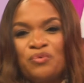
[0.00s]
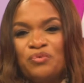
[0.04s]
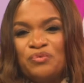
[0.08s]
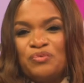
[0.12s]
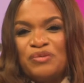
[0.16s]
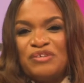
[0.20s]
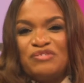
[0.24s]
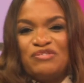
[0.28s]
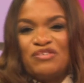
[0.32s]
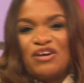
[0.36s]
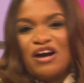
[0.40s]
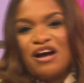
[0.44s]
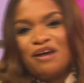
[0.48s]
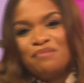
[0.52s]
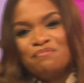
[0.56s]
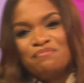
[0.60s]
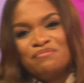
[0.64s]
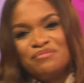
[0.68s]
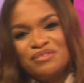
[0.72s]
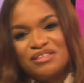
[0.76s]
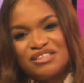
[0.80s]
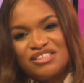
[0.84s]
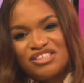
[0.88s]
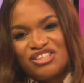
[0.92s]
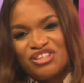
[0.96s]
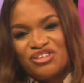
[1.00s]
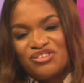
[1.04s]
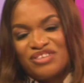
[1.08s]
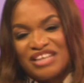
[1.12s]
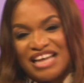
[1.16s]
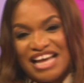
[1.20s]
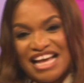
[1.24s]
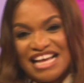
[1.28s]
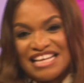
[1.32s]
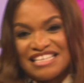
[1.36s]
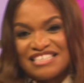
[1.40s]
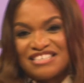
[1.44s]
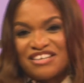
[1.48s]
we've come to
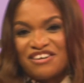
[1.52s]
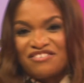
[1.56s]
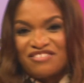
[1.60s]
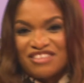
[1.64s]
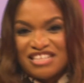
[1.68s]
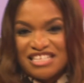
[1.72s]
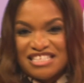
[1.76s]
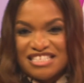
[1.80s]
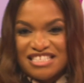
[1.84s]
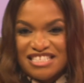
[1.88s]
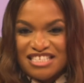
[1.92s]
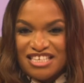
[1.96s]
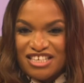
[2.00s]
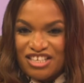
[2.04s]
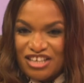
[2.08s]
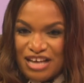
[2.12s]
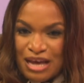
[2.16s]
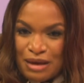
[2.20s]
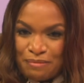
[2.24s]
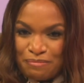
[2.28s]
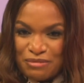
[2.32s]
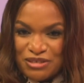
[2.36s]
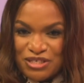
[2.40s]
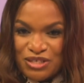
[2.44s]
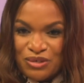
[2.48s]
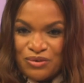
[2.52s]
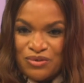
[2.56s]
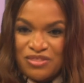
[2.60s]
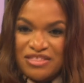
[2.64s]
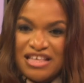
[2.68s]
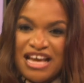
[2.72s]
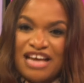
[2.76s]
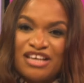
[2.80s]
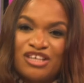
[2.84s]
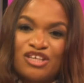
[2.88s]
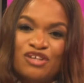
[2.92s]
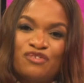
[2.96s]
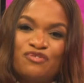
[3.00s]
the end of this episode.
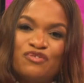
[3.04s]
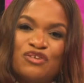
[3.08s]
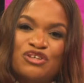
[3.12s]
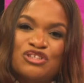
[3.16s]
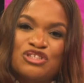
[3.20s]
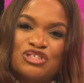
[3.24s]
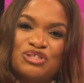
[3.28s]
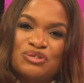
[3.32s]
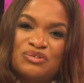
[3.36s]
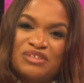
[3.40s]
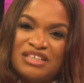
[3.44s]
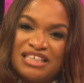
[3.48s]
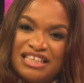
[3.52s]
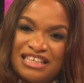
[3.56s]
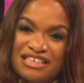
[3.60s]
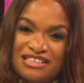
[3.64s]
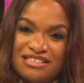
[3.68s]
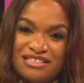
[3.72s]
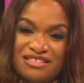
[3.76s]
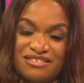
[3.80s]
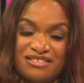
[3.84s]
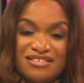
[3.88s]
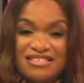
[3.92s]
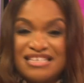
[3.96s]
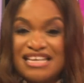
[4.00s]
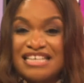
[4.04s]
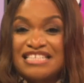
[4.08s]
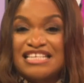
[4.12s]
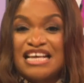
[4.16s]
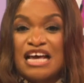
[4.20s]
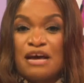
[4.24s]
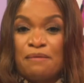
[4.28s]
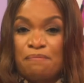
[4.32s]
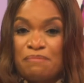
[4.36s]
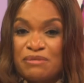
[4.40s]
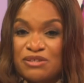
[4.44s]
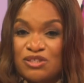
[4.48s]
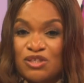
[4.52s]
Thank you for tuning in to today's
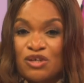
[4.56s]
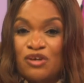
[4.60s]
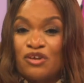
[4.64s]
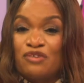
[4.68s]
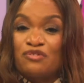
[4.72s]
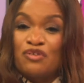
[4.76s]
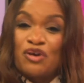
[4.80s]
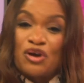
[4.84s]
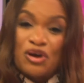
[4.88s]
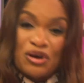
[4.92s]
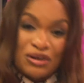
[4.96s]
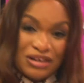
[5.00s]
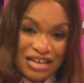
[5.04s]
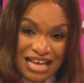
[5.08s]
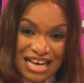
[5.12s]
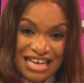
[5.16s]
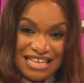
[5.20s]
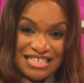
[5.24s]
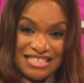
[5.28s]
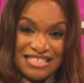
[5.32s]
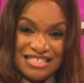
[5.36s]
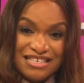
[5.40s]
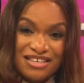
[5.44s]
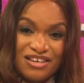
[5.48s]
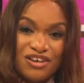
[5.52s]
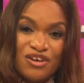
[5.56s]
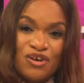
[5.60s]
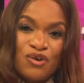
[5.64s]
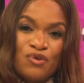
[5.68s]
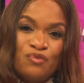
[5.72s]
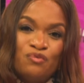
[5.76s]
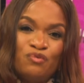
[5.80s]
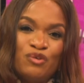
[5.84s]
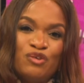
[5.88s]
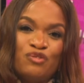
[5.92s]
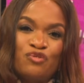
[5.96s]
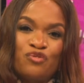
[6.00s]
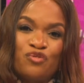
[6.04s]
episode of HERcast.
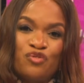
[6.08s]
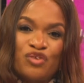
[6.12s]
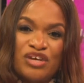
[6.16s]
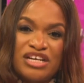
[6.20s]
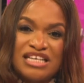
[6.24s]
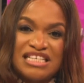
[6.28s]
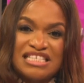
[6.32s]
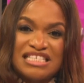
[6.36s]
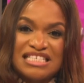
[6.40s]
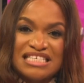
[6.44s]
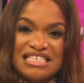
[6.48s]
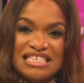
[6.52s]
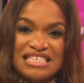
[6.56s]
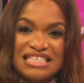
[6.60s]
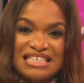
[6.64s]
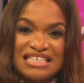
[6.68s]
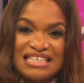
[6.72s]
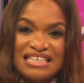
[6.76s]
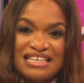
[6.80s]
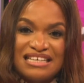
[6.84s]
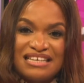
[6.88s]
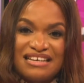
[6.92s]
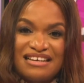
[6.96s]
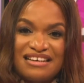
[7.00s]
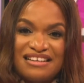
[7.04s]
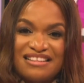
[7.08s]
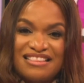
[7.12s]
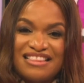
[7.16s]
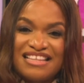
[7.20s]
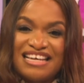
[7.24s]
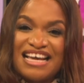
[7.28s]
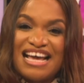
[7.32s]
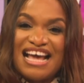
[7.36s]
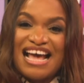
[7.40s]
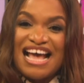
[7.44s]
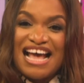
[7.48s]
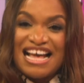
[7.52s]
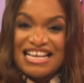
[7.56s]
We've reached
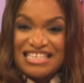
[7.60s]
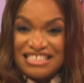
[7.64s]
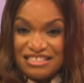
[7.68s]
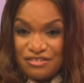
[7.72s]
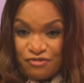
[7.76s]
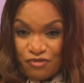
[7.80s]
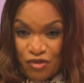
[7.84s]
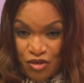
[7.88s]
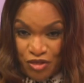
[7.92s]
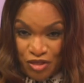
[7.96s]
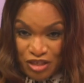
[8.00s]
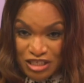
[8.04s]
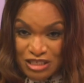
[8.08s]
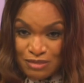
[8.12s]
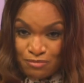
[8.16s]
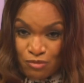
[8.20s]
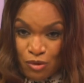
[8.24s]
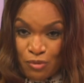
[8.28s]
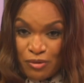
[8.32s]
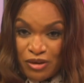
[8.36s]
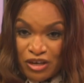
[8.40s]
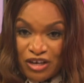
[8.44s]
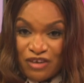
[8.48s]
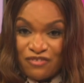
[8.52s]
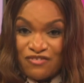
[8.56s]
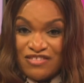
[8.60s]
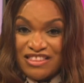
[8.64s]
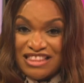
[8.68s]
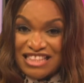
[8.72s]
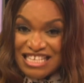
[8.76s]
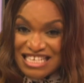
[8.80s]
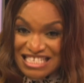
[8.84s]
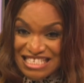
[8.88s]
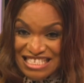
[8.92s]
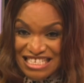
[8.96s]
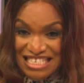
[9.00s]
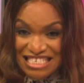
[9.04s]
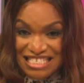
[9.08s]
the end for this moment of
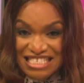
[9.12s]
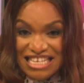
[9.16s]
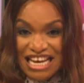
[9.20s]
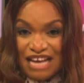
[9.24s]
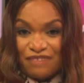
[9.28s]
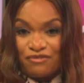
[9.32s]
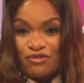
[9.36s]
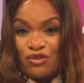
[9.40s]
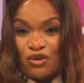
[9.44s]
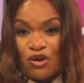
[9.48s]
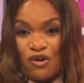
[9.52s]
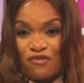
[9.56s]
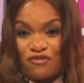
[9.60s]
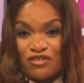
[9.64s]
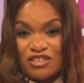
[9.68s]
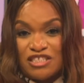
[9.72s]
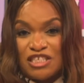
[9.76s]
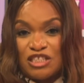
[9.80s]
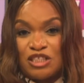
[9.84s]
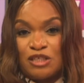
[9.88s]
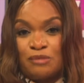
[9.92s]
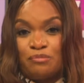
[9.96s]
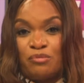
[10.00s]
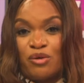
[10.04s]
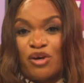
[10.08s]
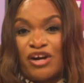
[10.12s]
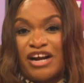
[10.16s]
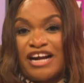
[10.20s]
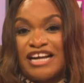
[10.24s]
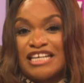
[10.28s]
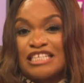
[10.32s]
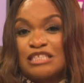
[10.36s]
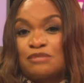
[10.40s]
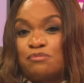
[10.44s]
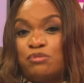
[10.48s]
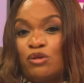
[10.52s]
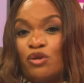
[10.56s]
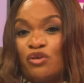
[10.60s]
this insightful conversation, but our
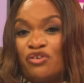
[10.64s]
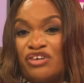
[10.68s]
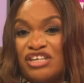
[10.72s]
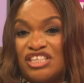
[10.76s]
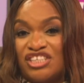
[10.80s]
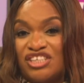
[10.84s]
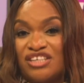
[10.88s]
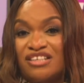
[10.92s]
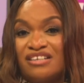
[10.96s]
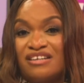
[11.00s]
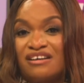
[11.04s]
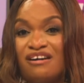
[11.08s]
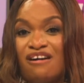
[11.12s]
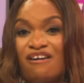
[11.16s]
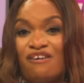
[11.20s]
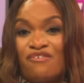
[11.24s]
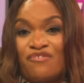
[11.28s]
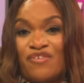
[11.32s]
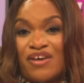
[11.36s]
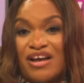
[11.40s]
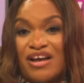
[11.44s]
exploration of